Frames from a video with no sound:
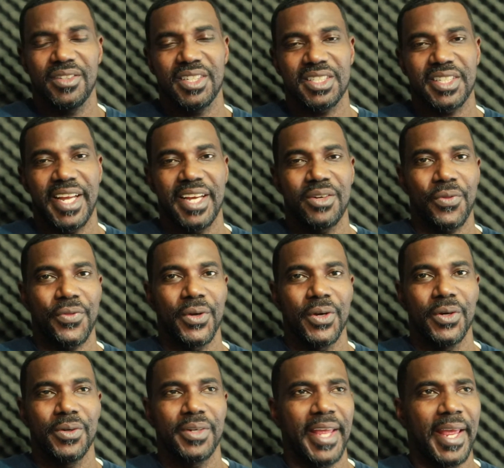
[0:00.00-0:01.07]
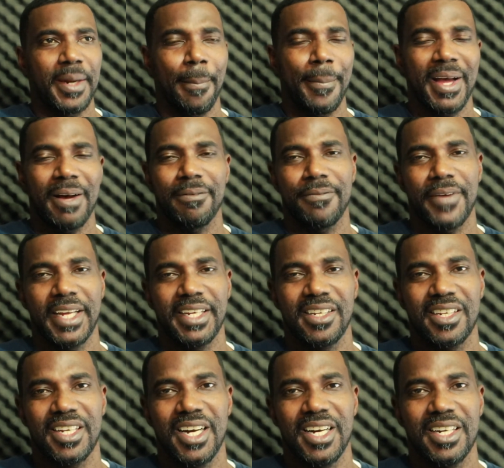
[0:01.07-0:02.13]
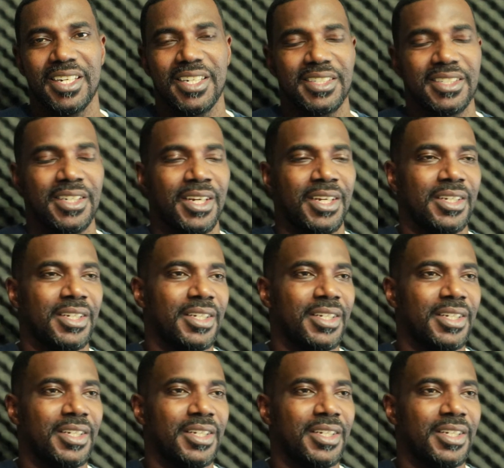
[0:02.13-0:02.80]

this, that, and third, and about fighting Khan.